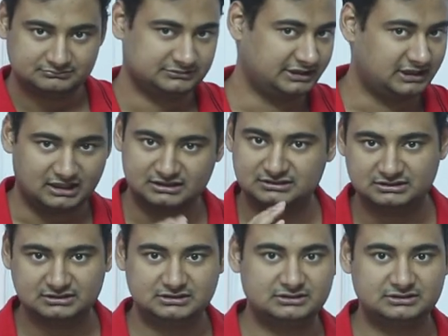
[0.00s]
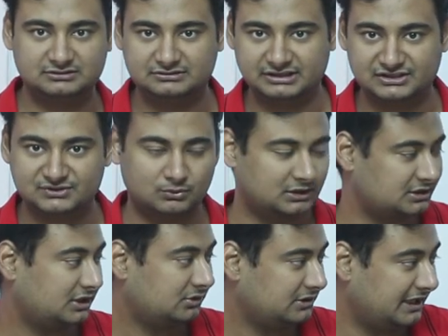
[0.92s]
they got the things
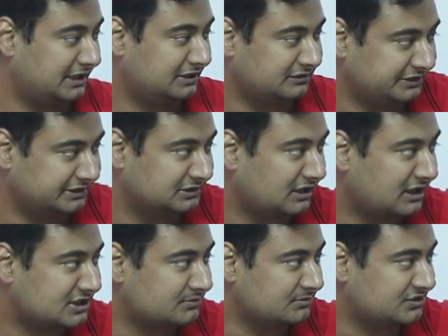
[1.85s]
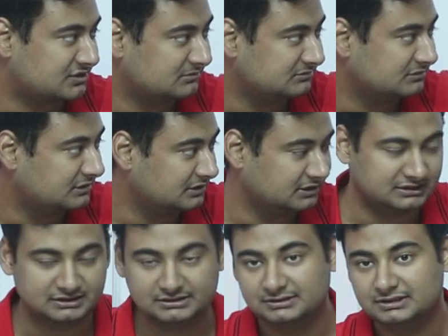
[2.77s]
worked out, and in the last mission,
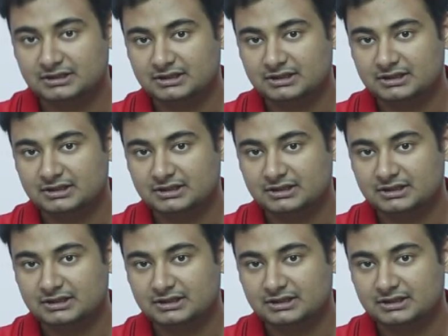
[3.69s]
uh,